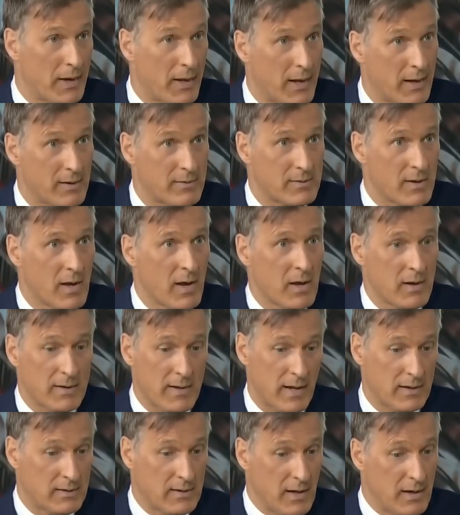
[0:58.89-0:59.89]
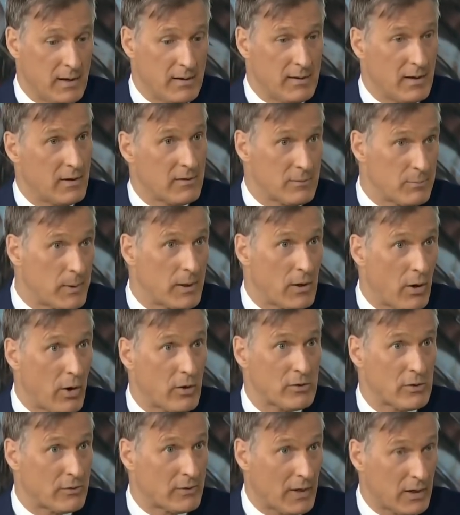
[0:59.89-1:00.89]
and eggs that Canadians,
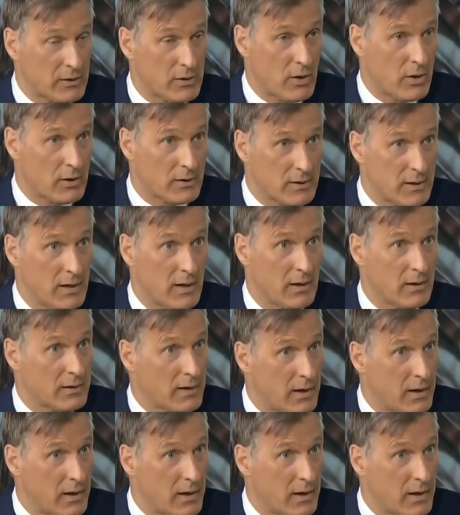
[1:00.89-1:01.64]
because of that cartel,